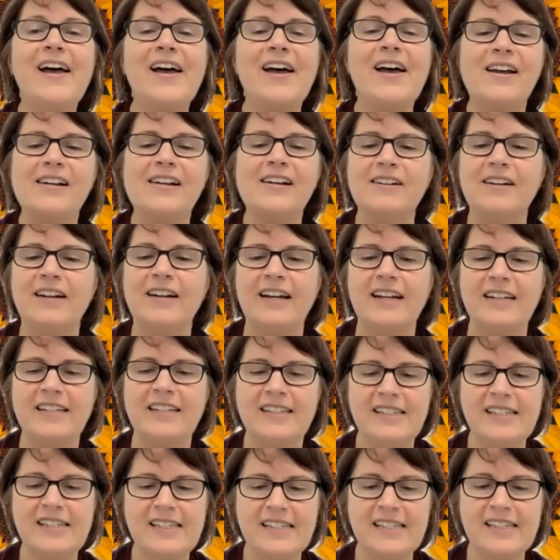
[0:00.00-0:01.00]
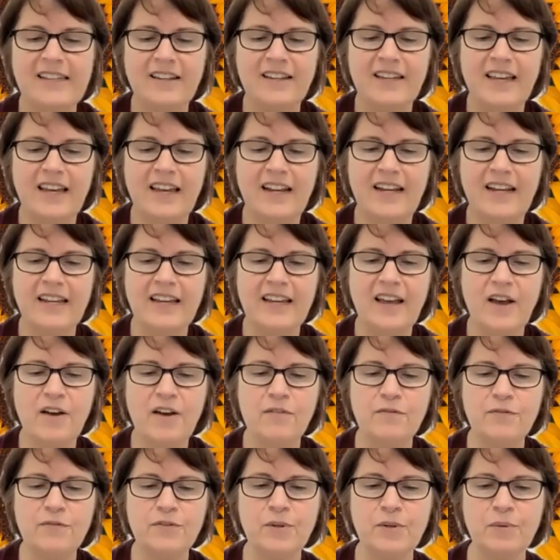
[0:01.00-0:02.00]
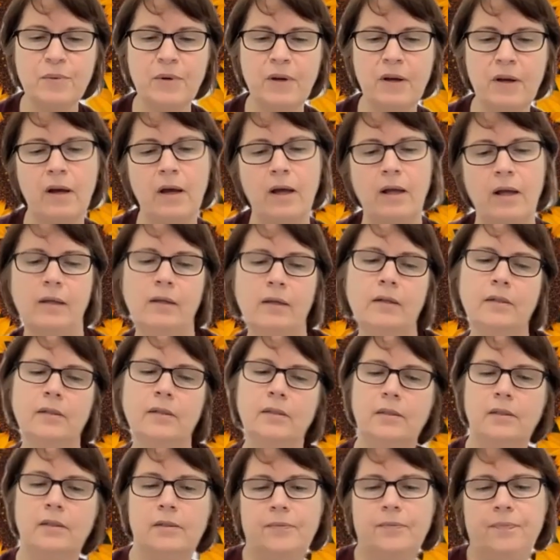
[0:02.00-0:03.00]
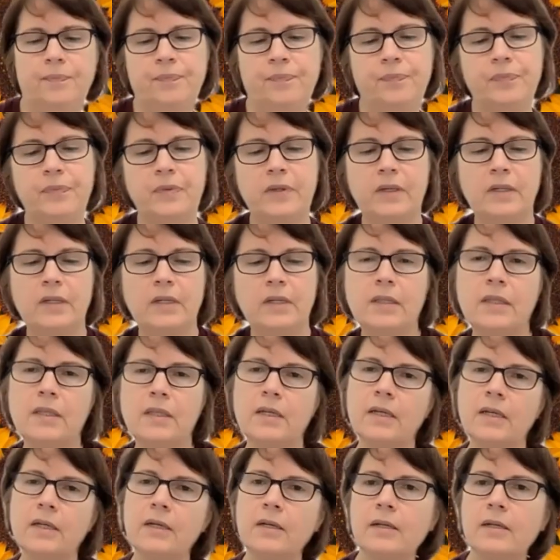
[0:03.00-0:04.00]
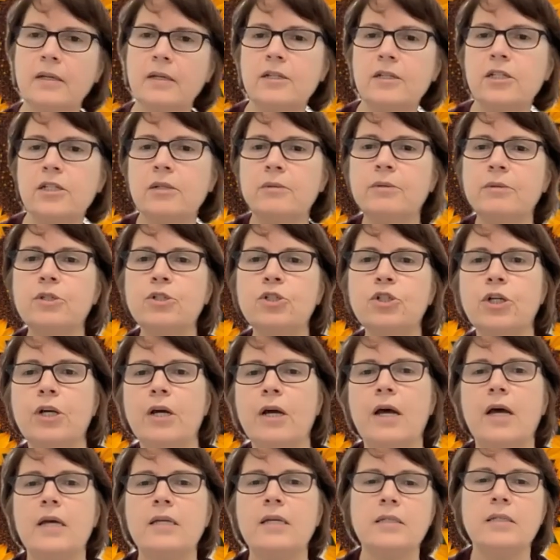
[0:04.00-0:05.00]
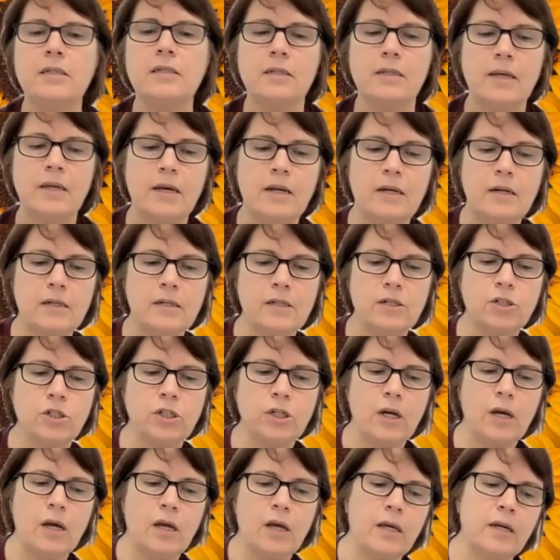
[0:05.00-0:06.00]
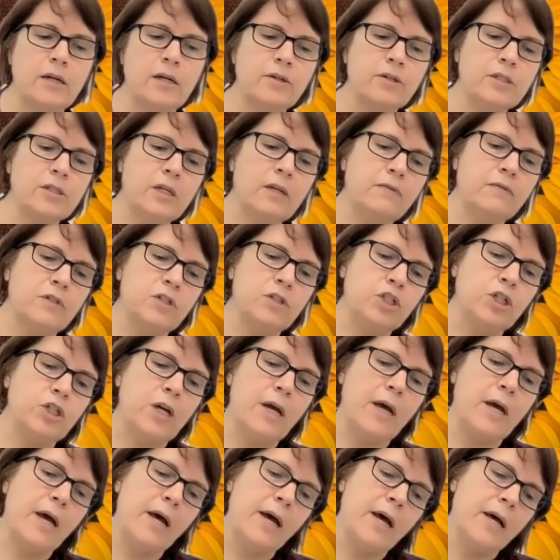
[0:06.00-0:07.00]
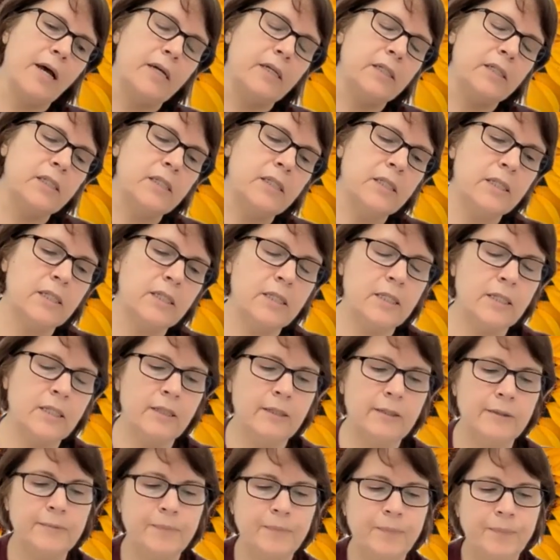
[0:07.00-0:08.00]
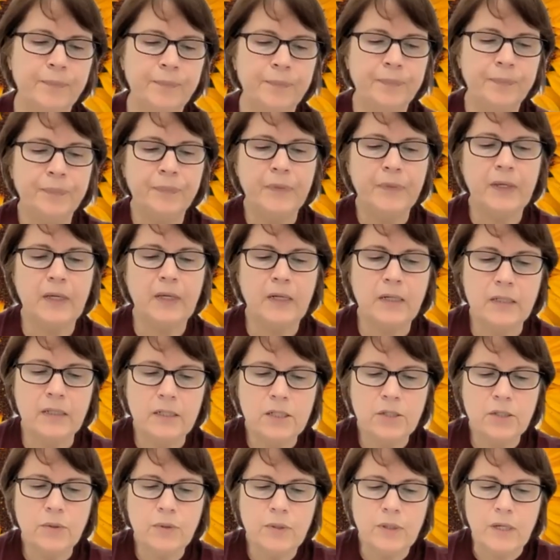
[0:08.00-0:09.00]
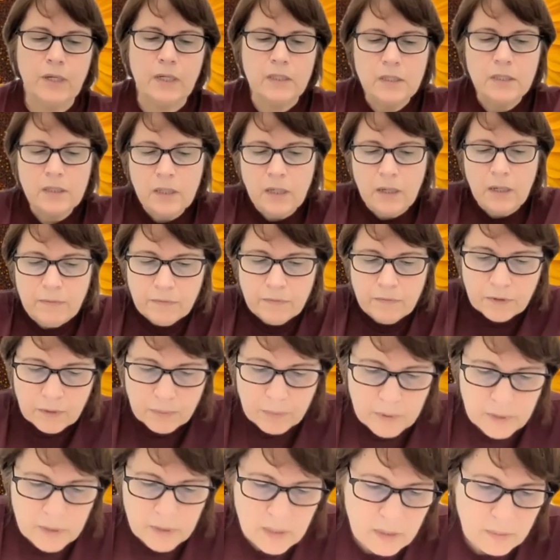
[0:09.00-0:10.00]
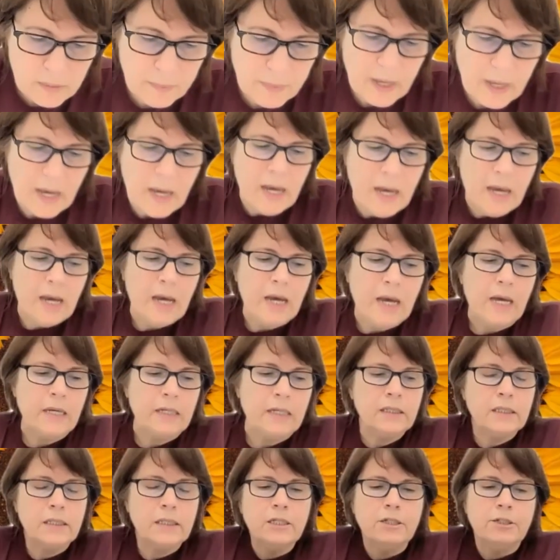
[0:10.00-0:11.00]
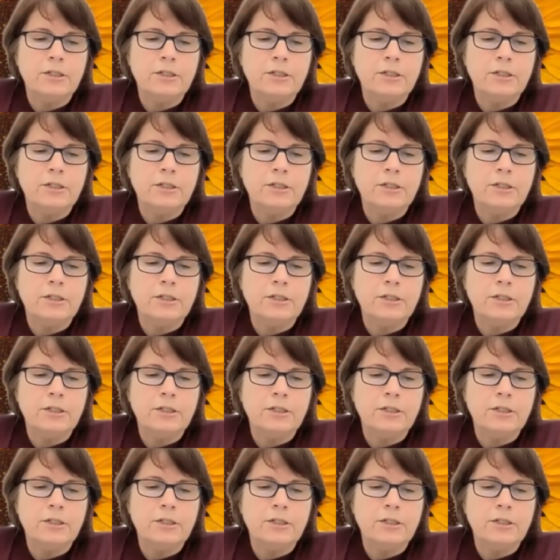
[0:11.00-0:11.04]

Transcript: All right, so getting comfortable. Anything you need to adjust, let it adjust, let yourself adjust. Get into a nice comfortable spot.